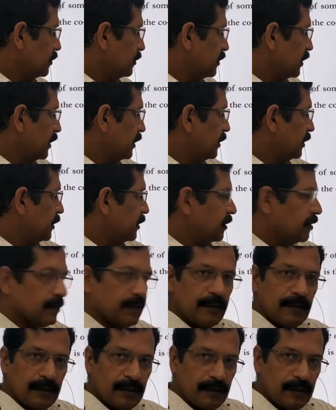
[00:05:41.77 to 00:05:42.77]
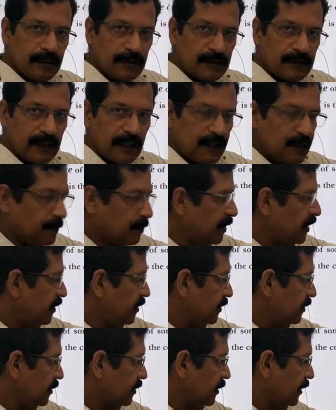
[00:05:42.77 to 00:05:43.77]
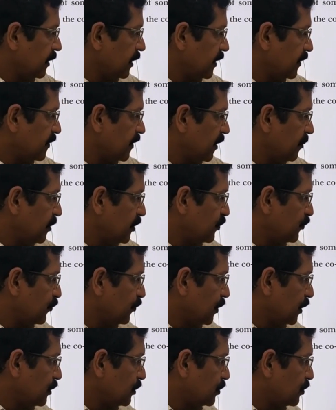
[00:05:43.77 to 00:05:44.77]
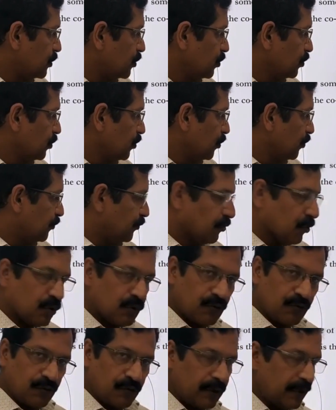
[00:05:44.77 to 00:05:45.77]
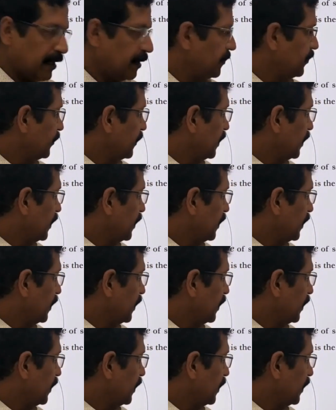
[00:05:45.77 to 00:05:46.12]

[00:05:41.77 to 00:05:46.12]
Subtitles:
the set B contains elements 1, 2, 4, 5.